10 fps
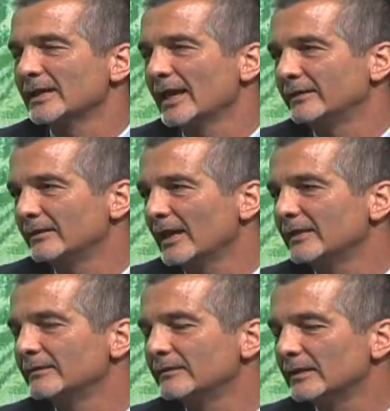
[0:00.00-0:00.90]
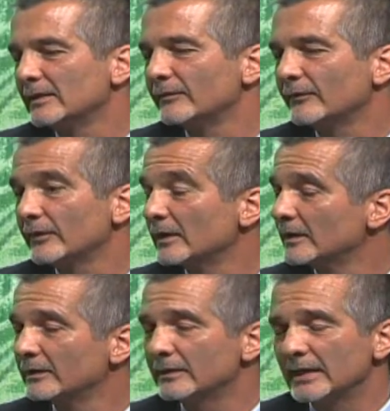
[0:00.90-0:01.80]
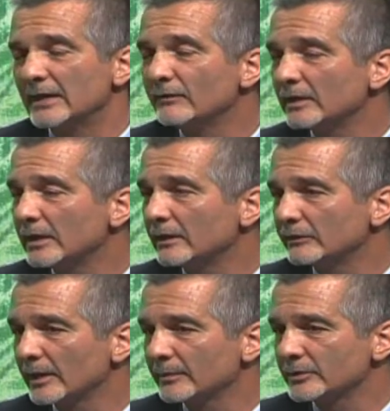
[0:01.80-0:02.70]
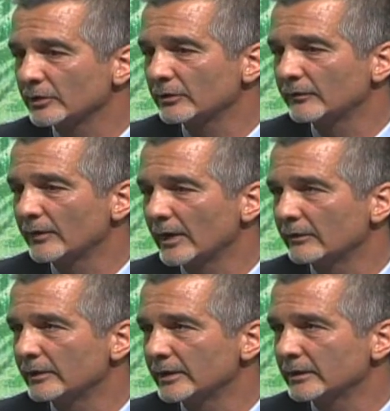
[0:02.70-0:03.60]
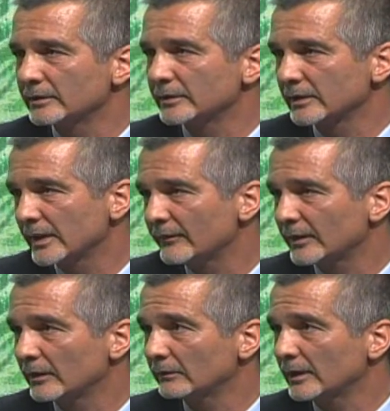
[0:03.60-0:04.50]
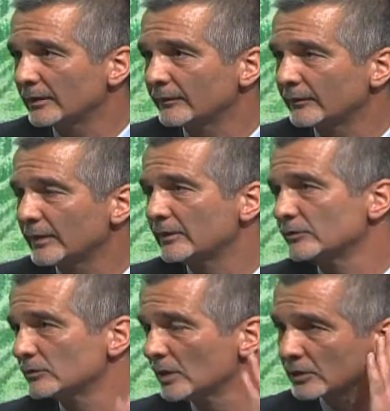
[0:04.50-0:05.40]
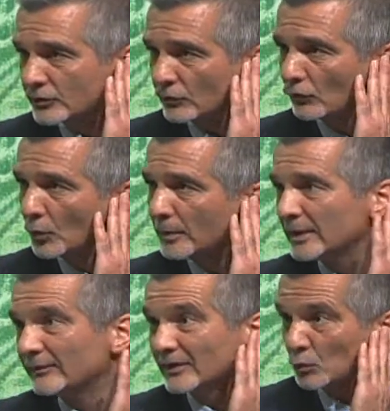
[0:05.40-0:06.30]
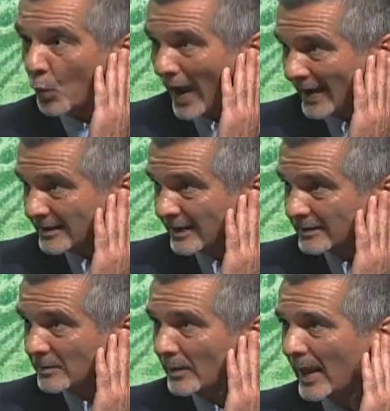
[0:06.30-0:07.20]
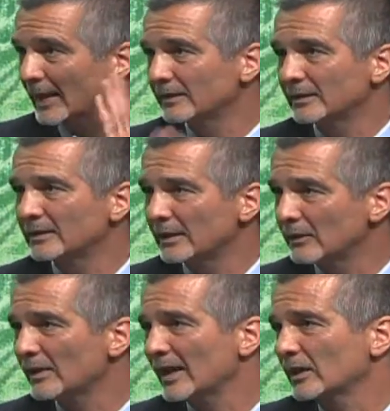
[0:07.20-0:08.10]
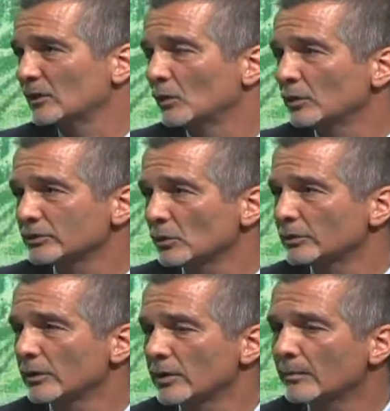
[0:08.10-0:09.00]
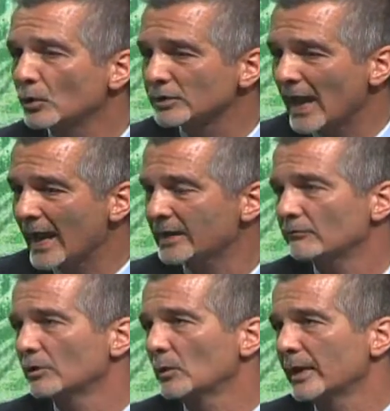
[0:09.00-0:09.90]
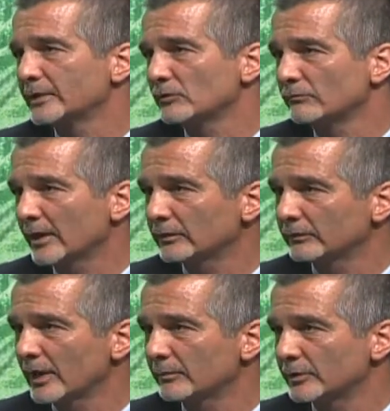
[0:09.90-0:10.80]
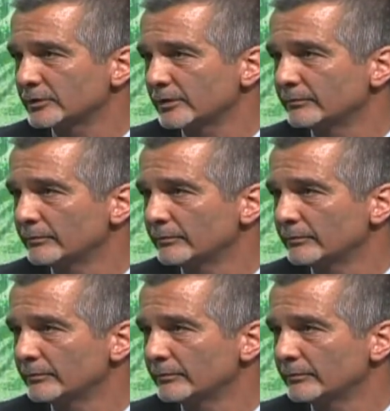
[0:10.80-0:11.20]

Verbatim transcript: Okay. And, and if uh, the, even the ear temperature could vary significantly if there's cerumen, if there's wax that's impacted in there, that can also alter. The most accurate way is a rectal temperature.